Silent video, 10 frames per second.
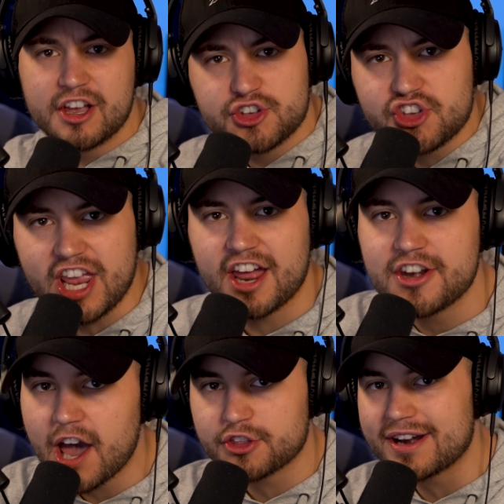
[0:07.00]
see
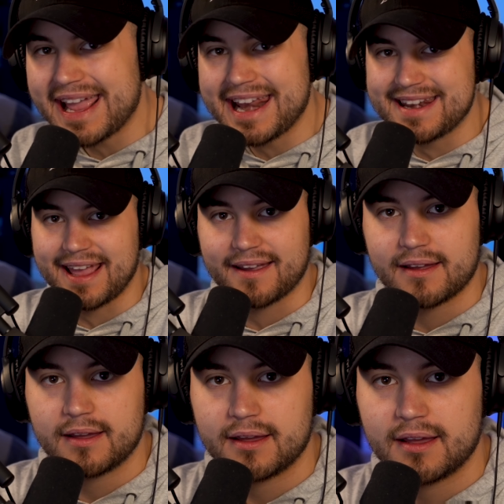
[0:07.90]
another ending
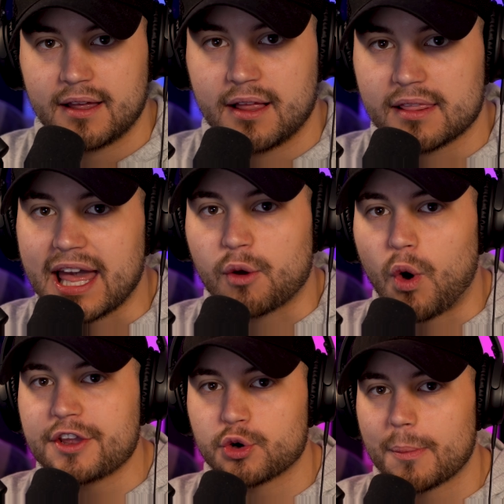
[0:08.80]
like
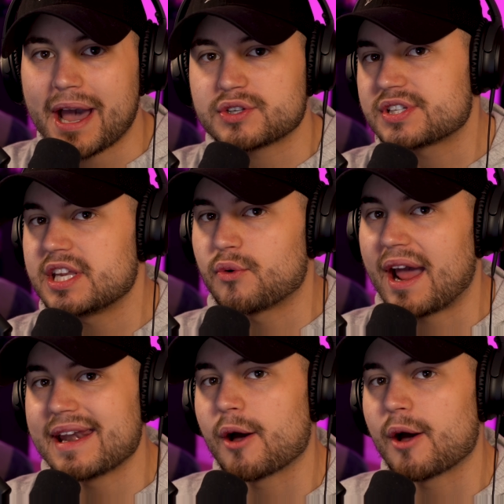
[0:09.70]
what you're about to see right now.